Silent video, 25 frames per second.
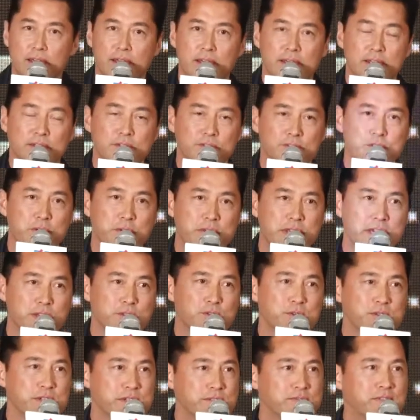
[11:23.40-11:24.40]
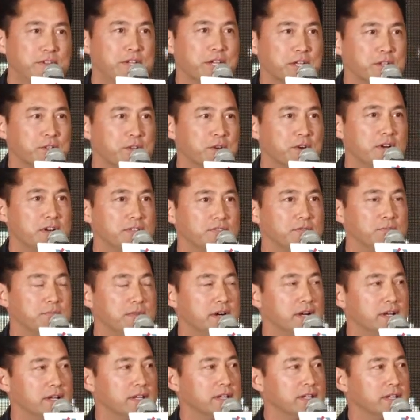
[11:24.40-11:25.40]
And so that sort of kicked off
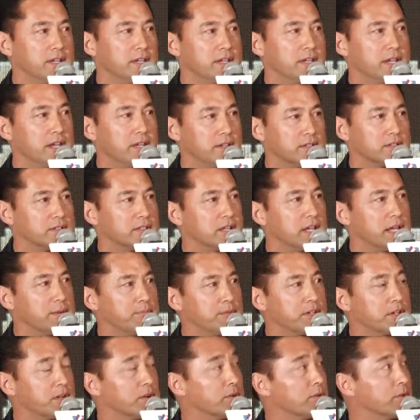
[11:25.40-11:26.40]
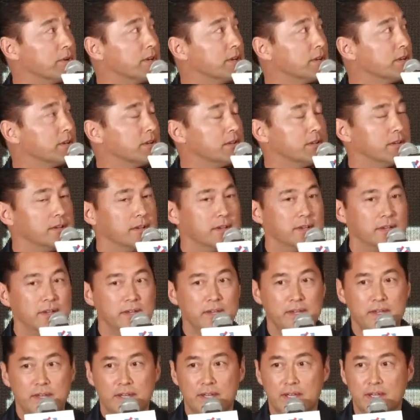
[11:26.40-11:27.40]
my entertainment career.
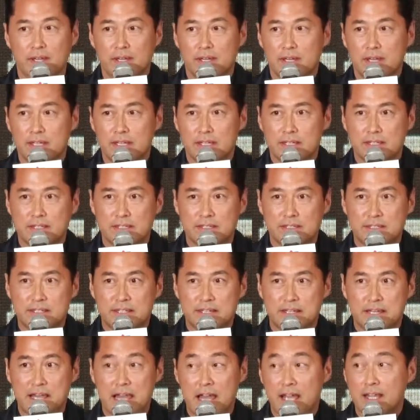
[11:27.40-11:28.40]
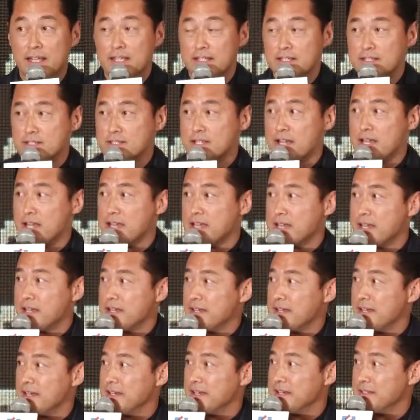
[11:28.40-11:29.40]
And I can say,
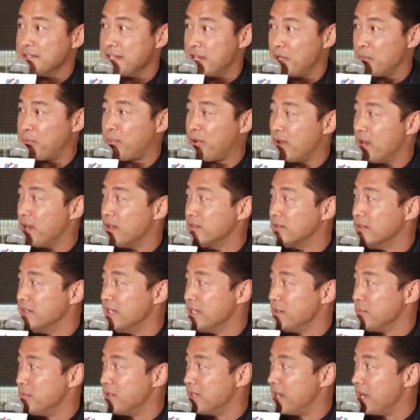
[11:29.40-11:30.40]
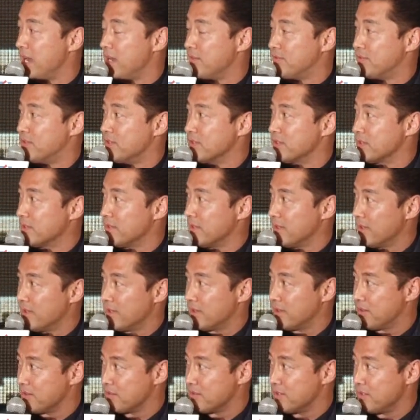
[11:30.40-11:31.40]
not proudly, but after
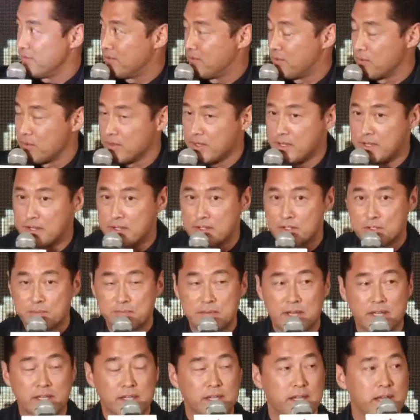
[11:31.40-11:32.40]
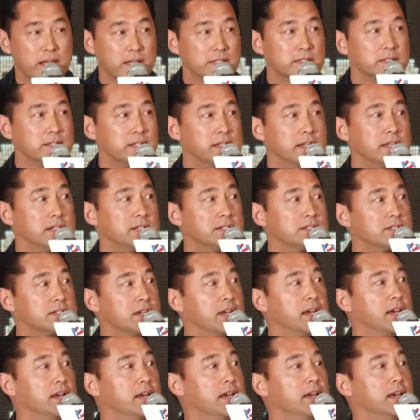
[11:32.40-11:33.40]
34 years, my Cantonese
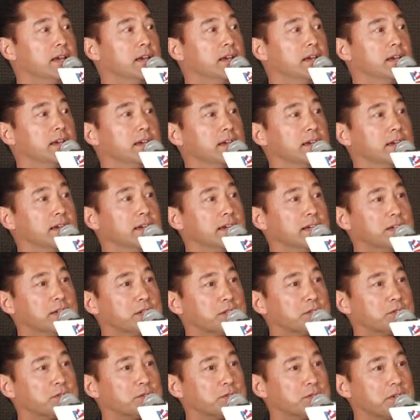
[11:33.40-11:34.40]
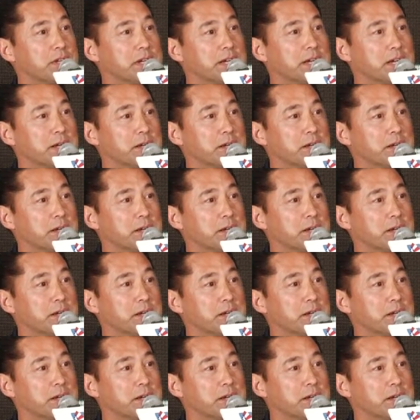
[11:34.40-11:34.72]
is